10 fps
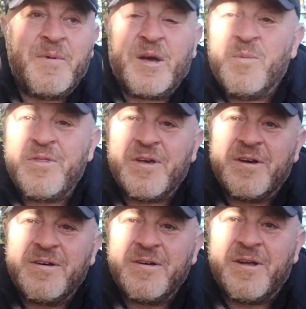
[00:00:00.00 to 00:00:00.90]
come with you?
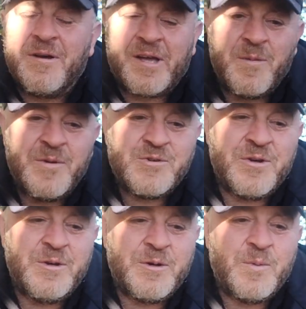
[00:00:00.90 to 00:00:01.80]
Can we
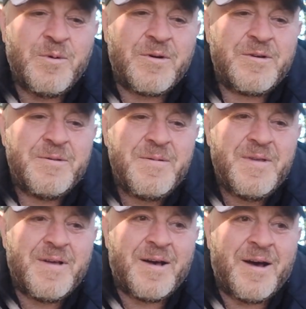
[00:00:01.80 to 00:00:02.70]
join you on a walk?
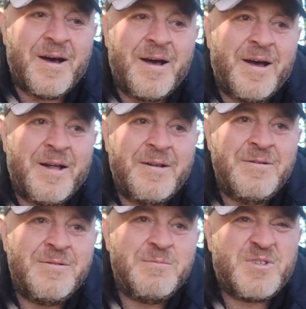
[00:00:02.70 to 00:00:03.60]

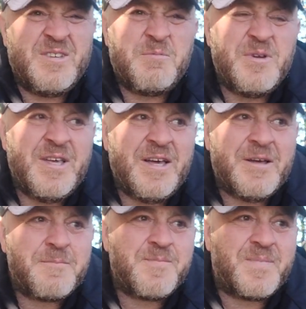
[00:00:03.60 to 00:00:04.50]
And it was like, well, yeah.
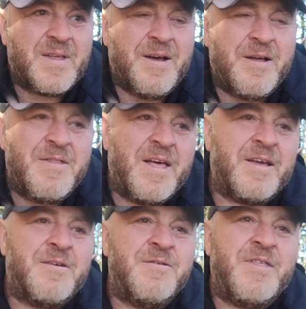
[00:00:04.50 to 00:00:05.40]
And
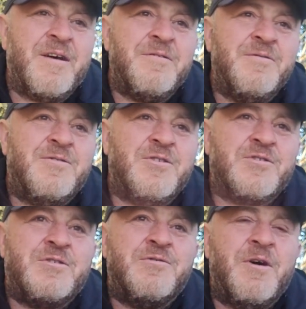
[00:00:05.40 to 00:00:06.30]
that's
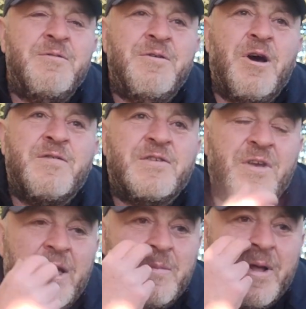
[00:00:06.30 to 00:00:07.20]
just grown over
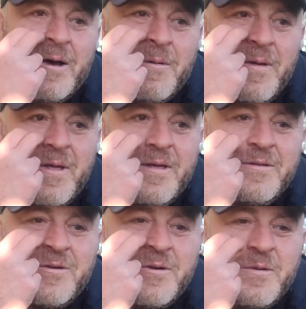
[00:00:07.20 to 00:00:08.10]
time now.
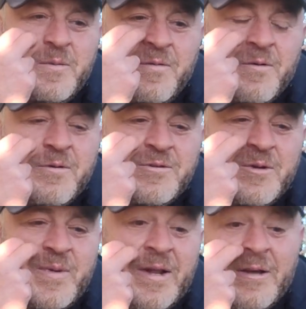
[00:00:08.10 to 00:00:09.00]
We've
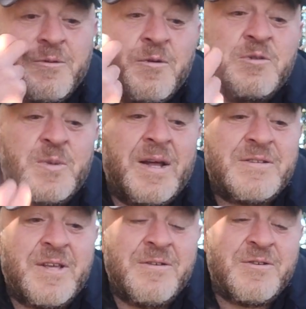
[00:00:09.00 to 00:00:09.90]
also been
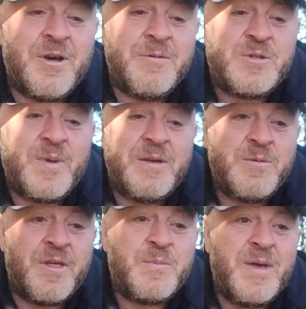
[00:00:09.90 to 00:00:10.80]
asked then to go and speak
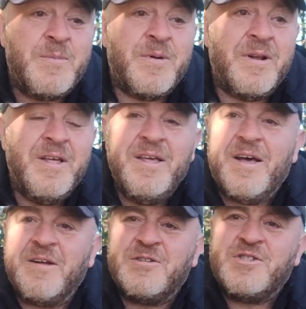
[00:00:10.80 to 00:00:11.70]
with other people
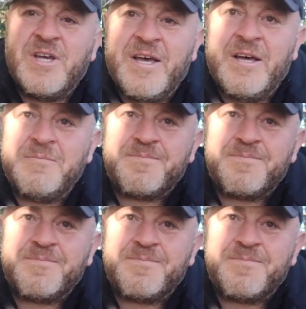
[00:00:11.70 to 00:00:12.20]
and to share